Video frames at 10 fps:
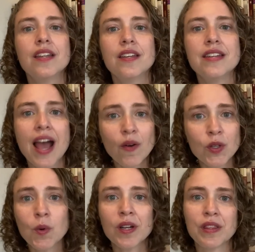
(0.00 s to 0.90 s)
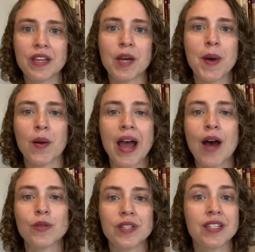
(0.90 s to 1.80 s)
Now you want to think about
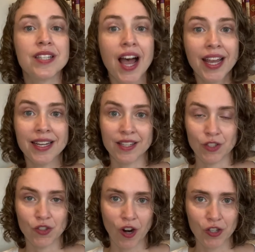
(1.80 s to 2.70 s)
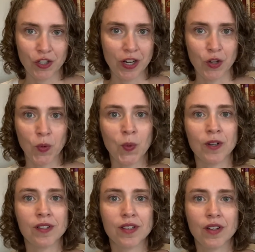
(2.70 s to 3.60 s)
how society is structured in your
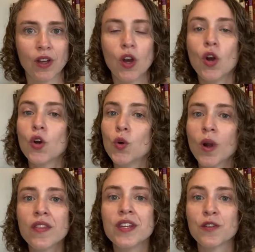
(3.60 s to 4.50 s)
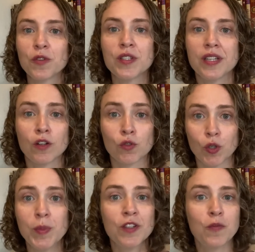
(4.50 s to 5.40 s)
world. Who are the different
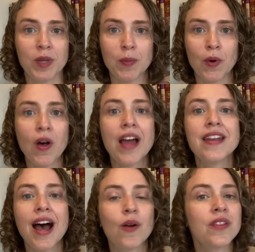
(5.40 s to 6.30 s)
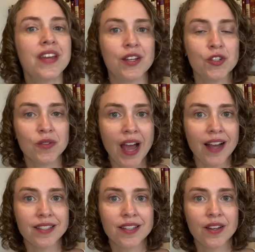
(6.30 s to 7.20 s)
groups of people and how do they
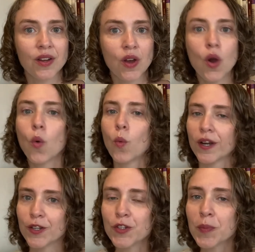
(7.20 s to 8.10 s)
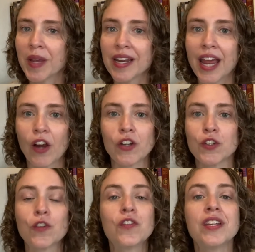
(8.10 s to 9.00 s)
interact? Where does your main
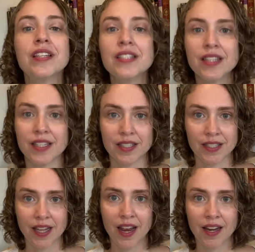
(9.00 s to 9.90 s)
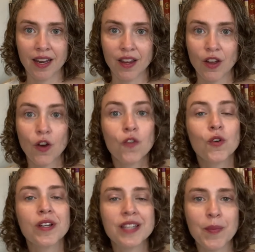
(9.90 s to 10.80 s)
character fit into this society?
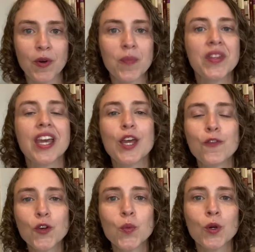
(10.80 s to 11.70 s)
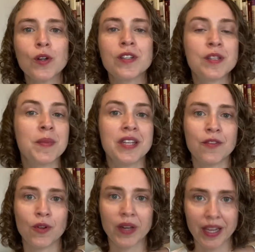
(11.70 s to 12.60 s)
For example, if your world is a
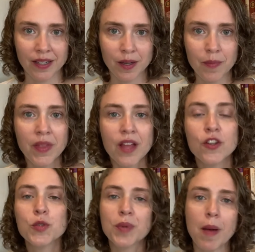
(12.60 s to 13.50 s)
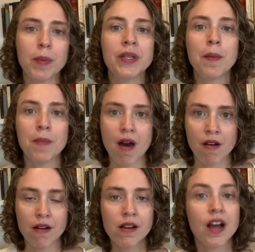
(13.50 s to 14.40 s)
medieval kingdom, there's probably a
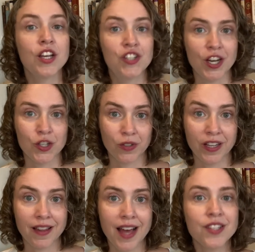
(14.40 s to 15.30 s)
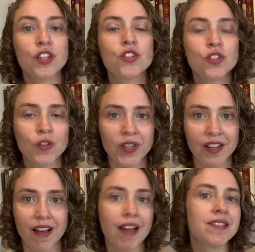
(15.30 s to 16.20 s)
monarch, a gentry class, a servant
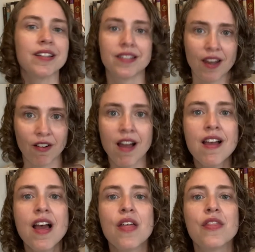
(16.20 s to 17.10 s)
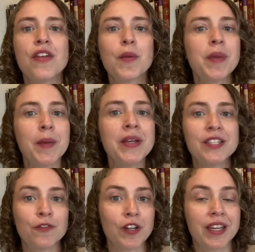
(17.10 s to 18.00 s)
class, etc. There may be
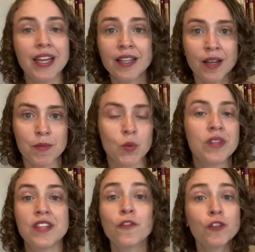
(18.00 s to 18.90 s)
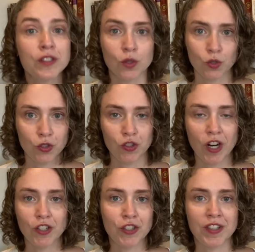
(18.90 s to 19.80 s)
different kingdoms with different social
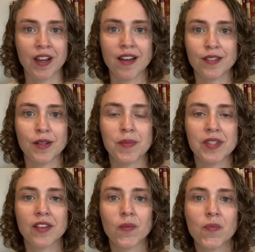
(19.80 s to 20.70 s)
structures and customs.